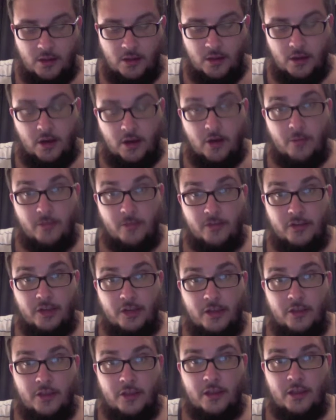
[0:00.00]
The
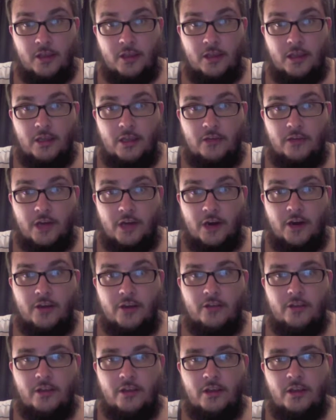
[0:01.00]
second thing is
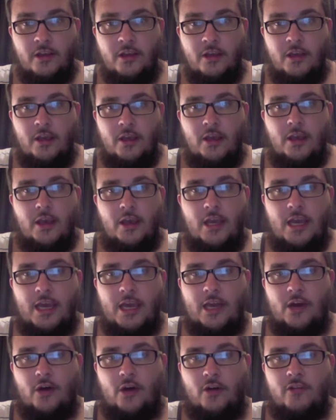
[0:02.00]
honesty.
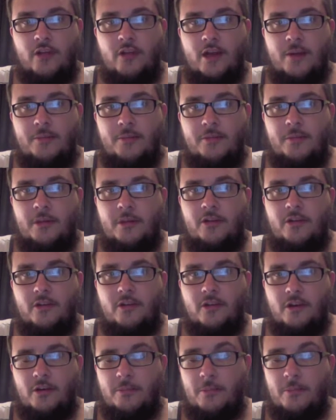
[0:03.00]
At all times, make sure
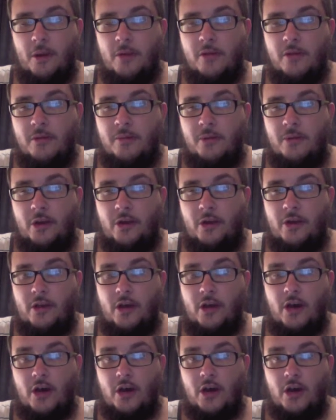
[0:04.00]
that you're both
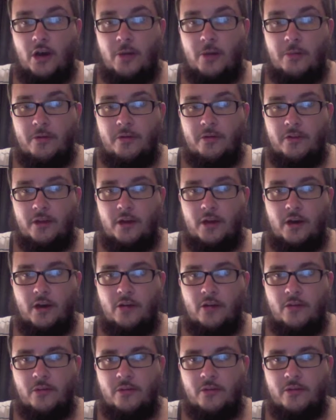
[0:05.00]
completely 100%
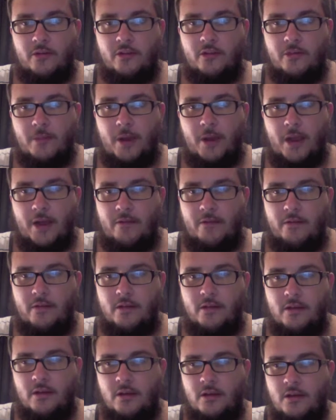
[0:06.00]
honest with each other about
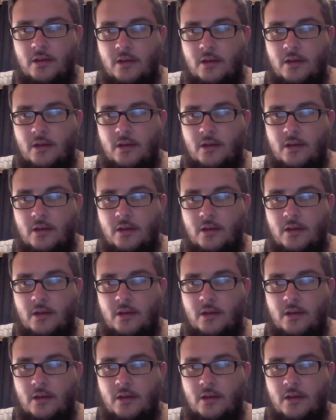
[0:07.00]
everything.